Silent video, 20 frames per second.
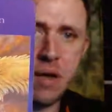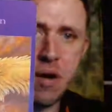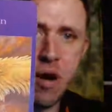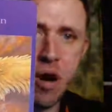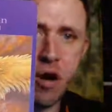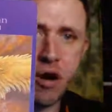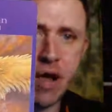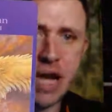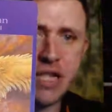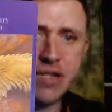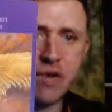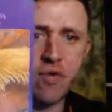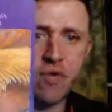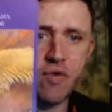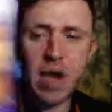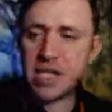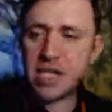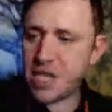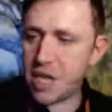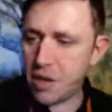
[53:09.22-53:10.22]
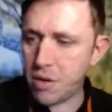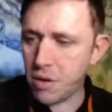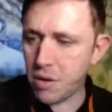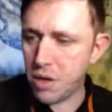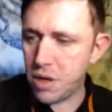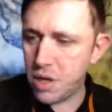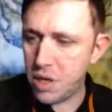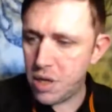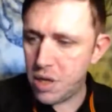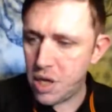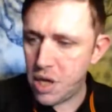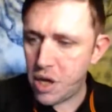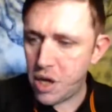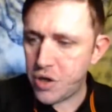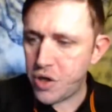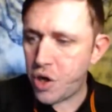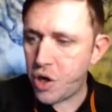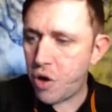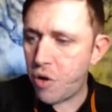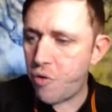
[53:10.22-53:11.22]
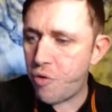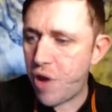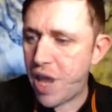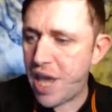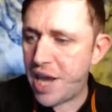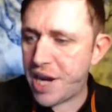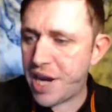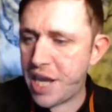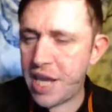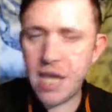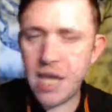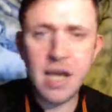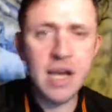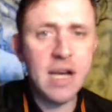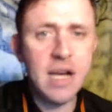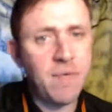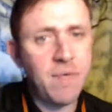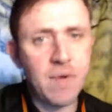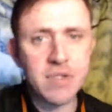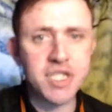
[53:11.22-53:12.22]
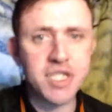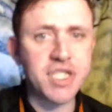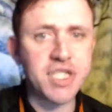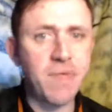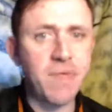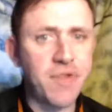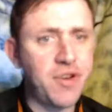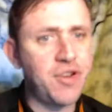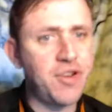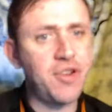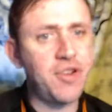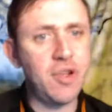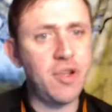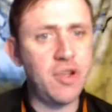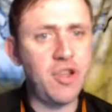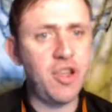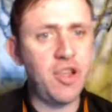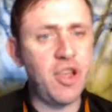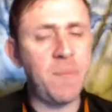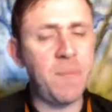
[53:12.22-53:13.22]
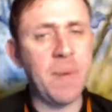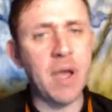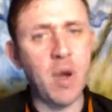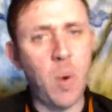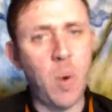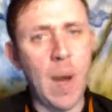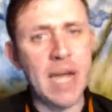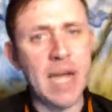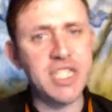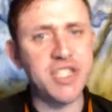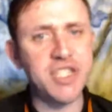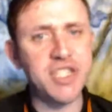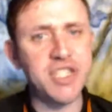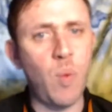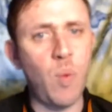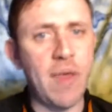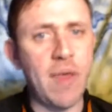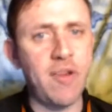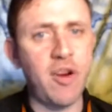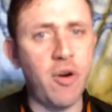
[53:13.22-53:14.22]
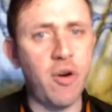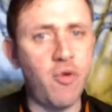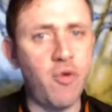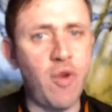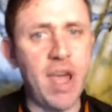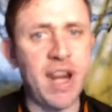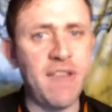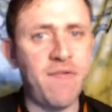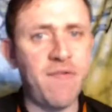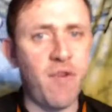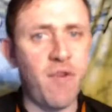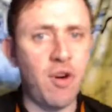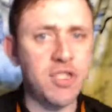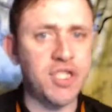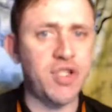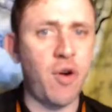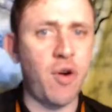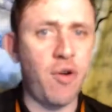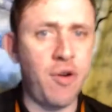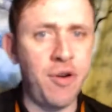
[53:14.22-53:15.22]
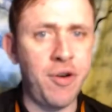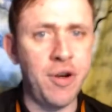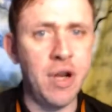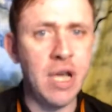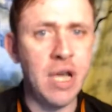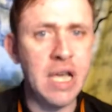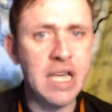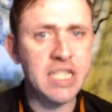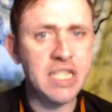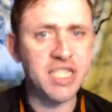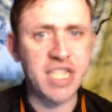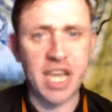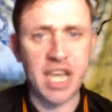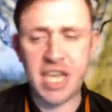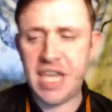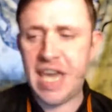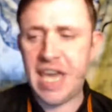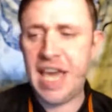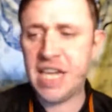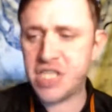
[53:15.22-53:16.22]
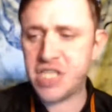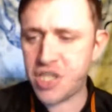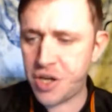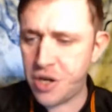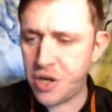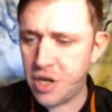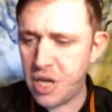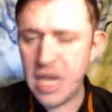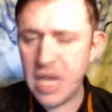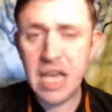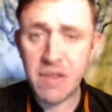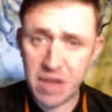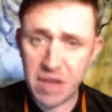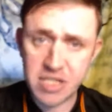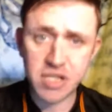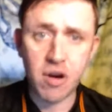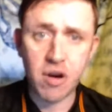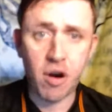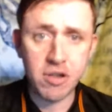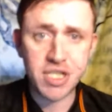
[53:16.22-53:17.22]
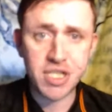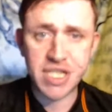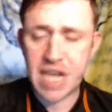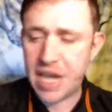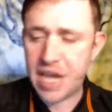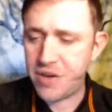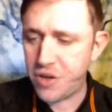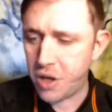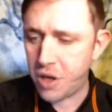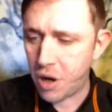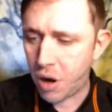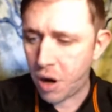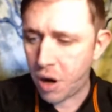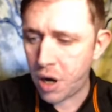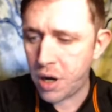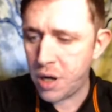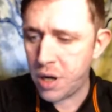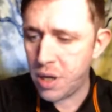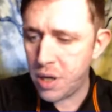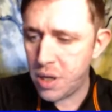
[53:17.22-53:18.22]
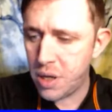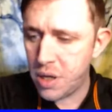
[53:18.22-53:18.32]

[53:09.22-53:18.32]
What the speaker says: Archangel Raziel. You're ready. There's something you've been questioning whether you're ready for a certain situation. This card's saying you are.